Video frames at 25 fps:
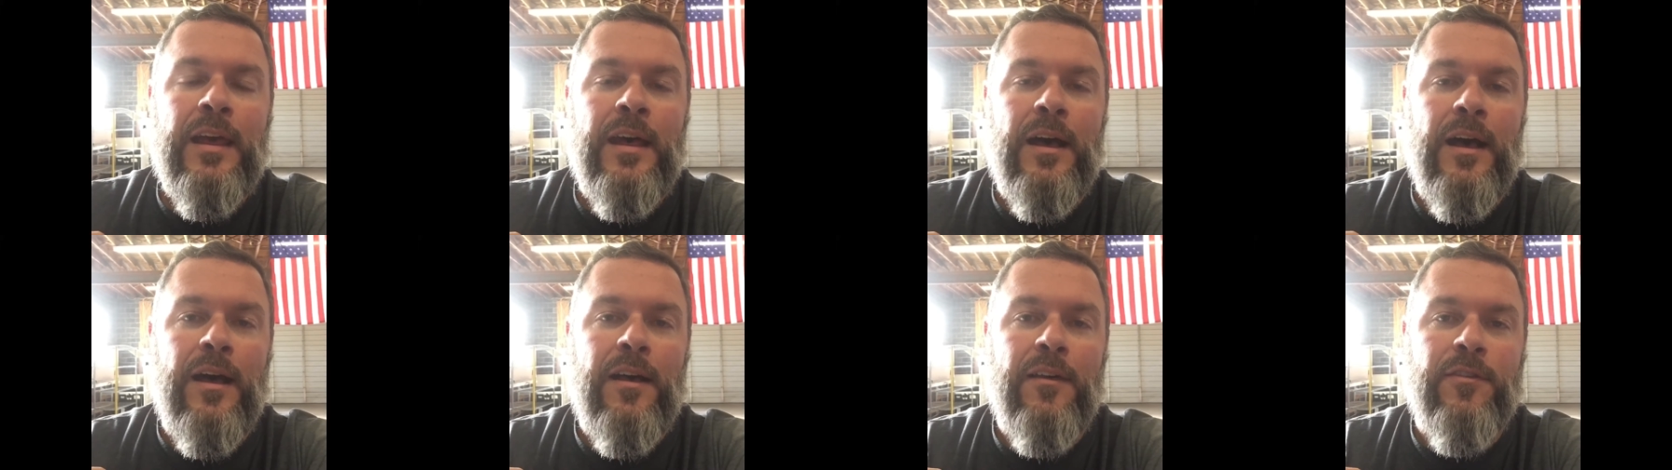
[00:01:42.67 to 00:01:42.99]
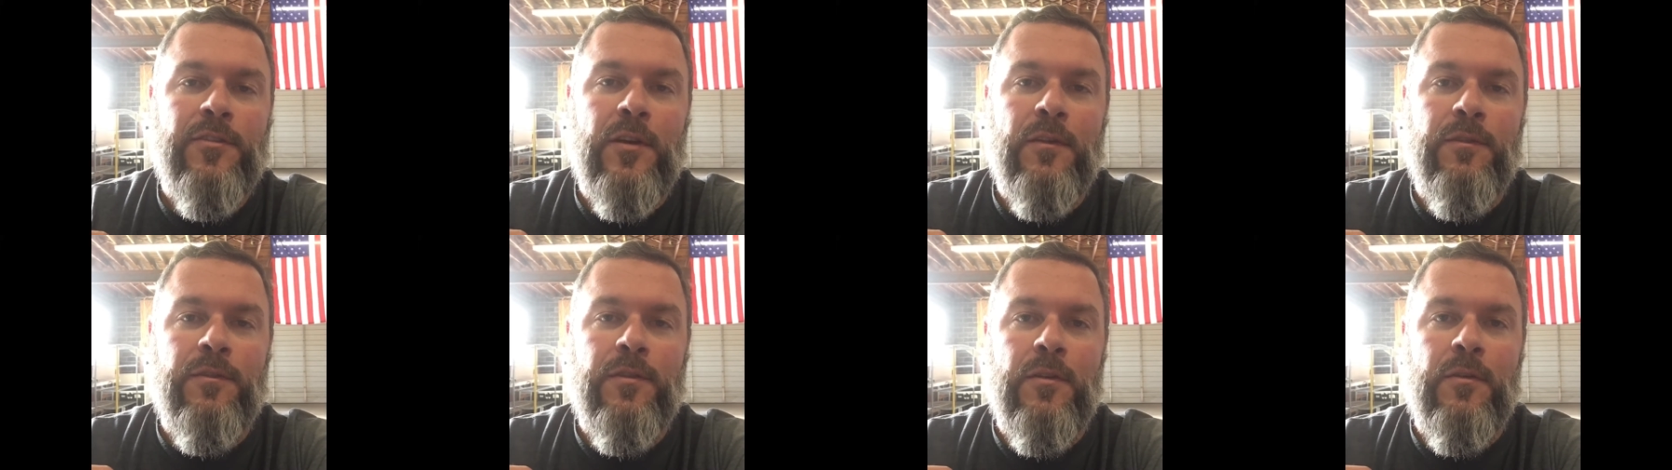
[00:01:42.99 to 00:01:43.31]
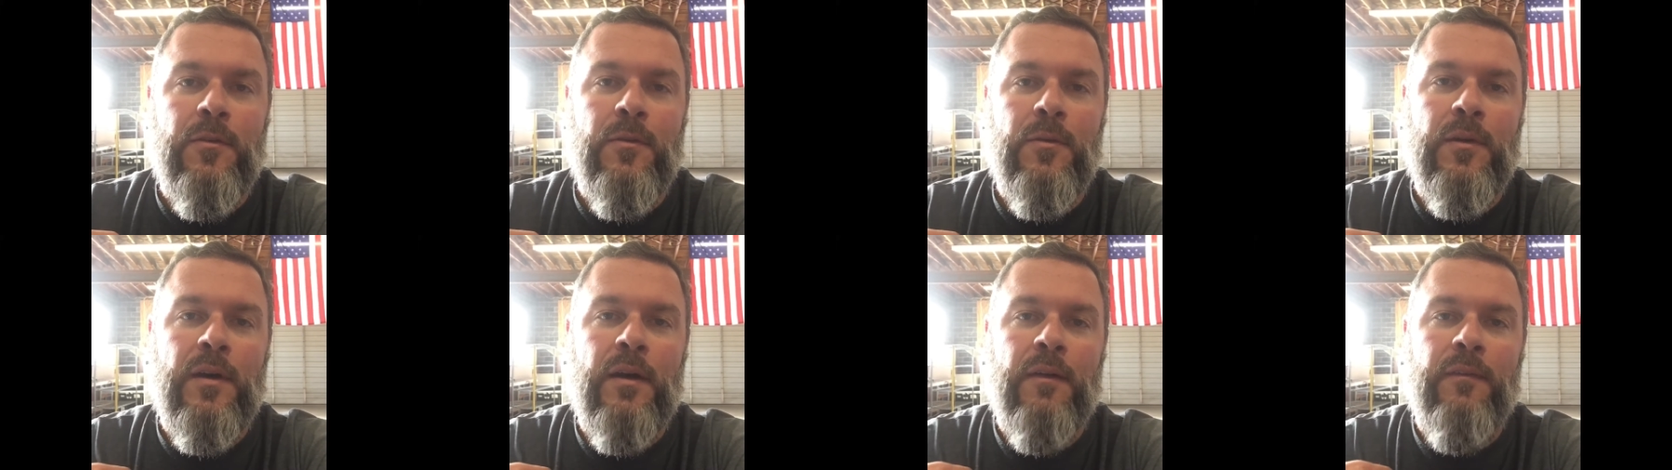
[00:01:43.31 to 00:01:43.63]
Uh, so, if
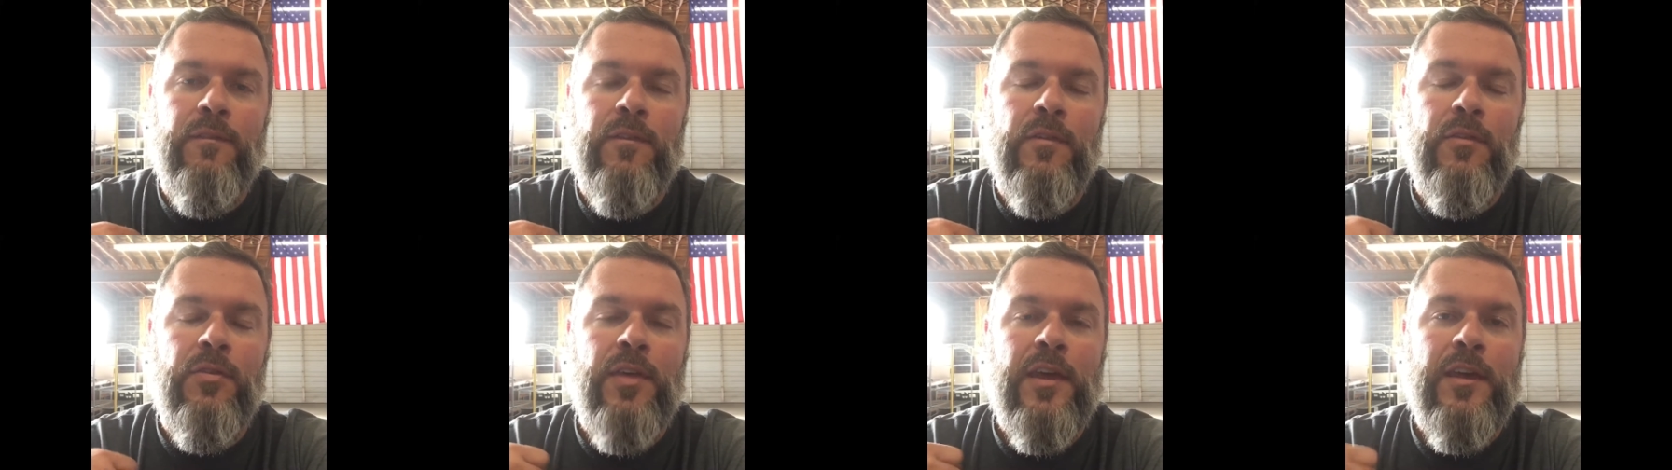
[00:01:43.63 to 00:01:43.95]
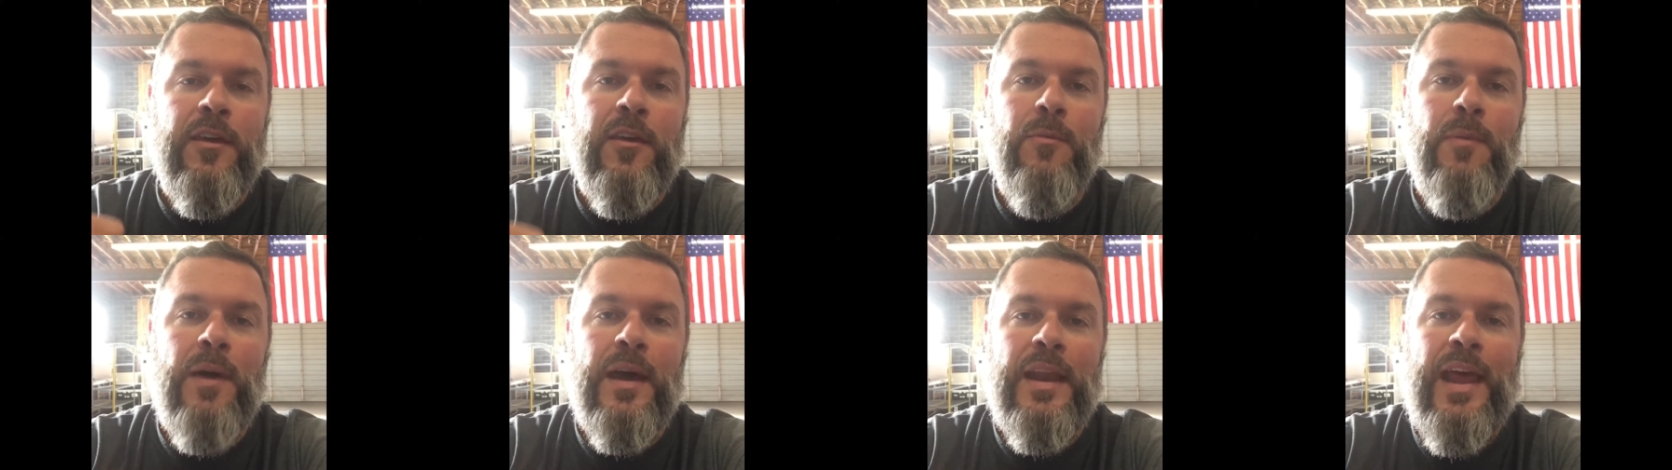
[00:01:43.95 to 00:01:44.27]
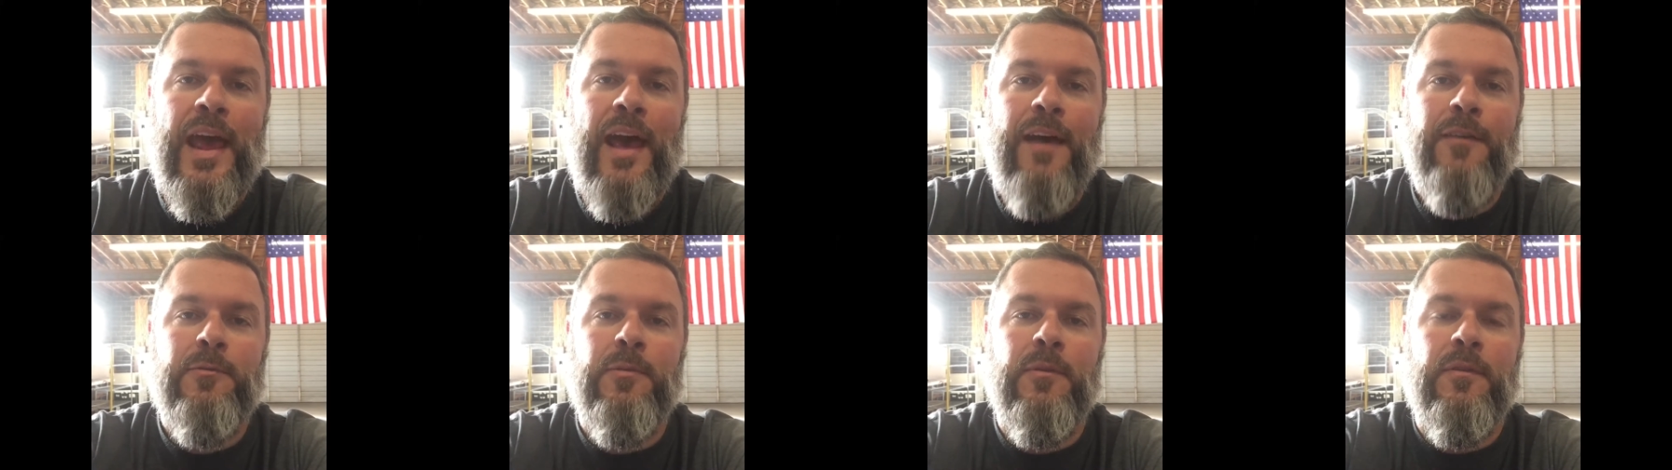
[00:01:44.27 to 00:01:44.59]
you, if you think you might
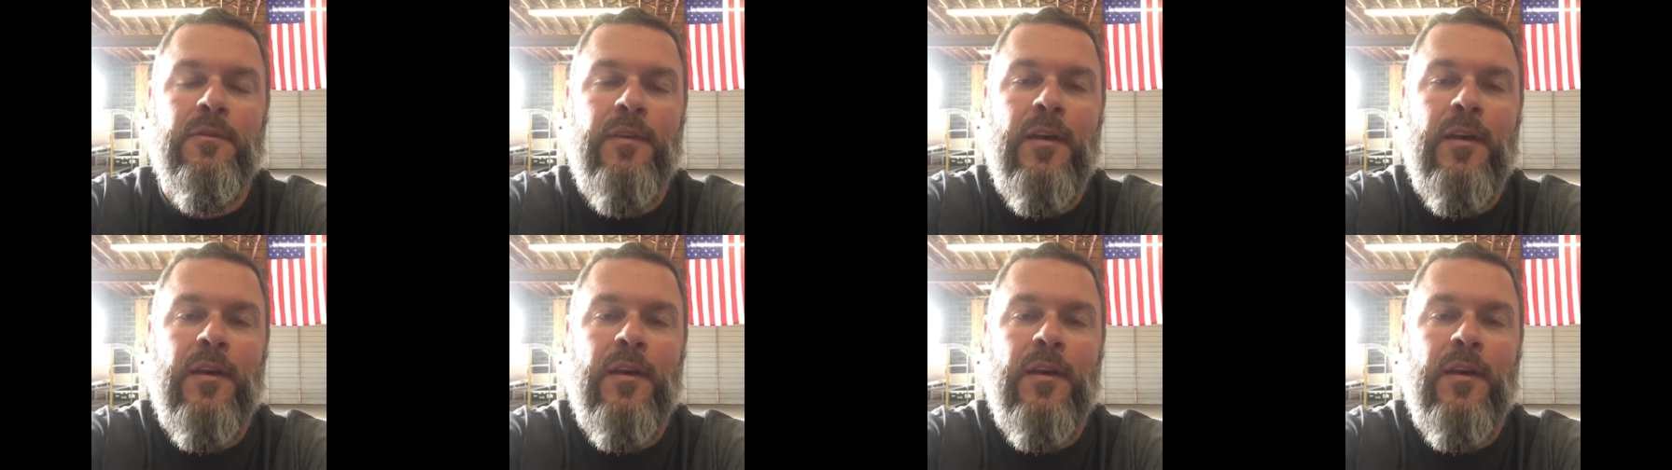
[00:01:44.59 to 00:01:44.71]
might have some